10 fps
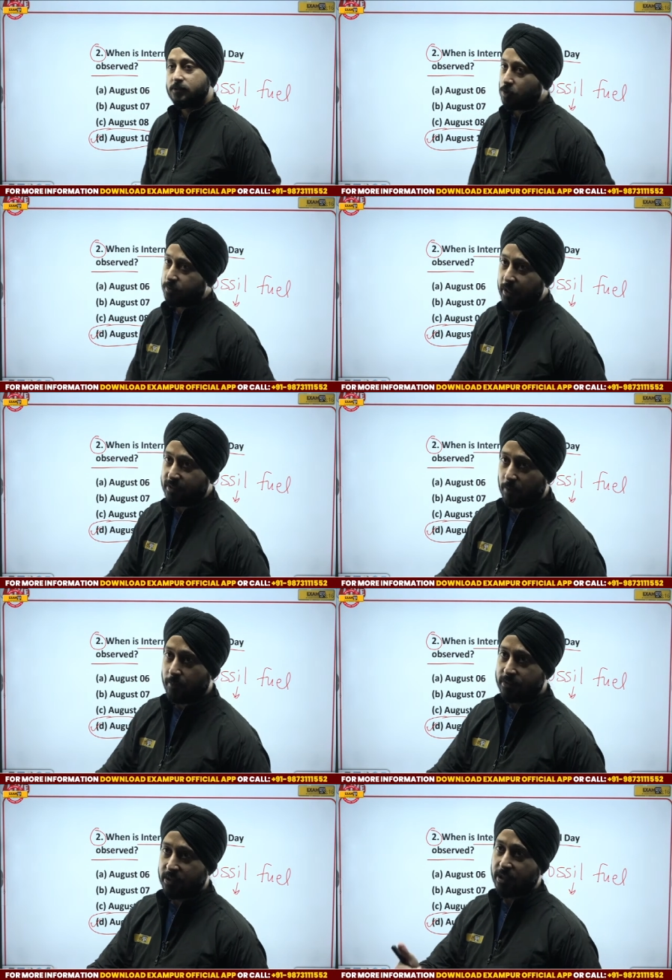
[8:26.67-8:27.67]
So that is
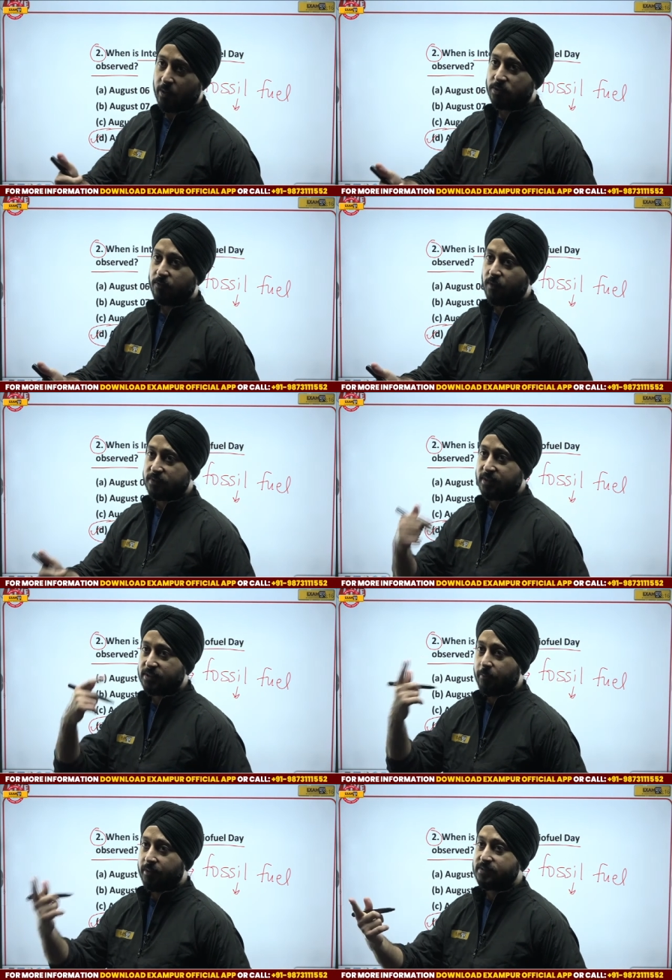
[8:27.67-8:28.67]
amazing. That was the first
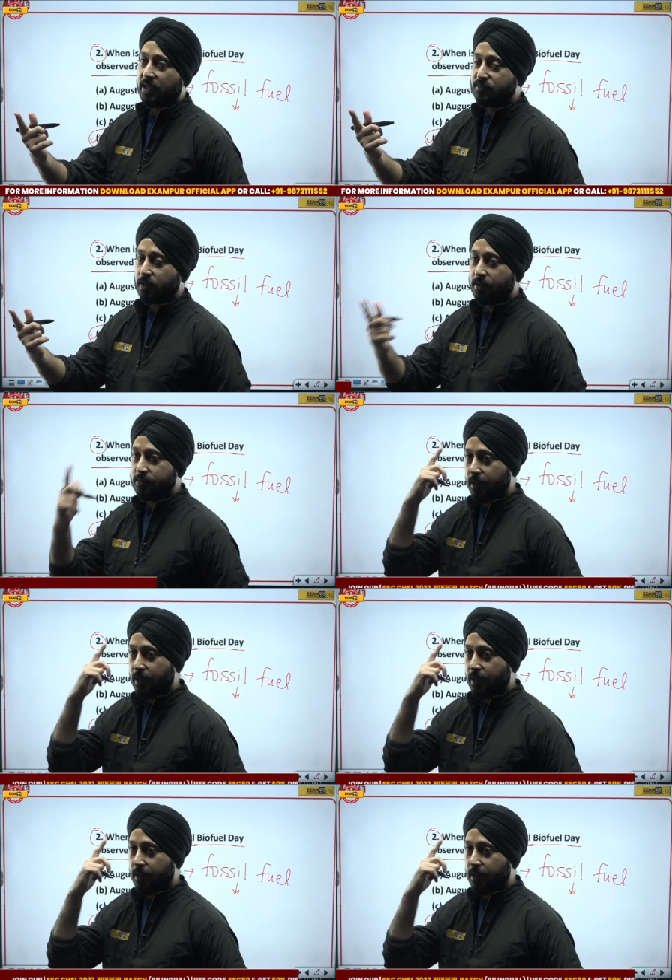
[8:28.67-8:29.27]
exam and self-study.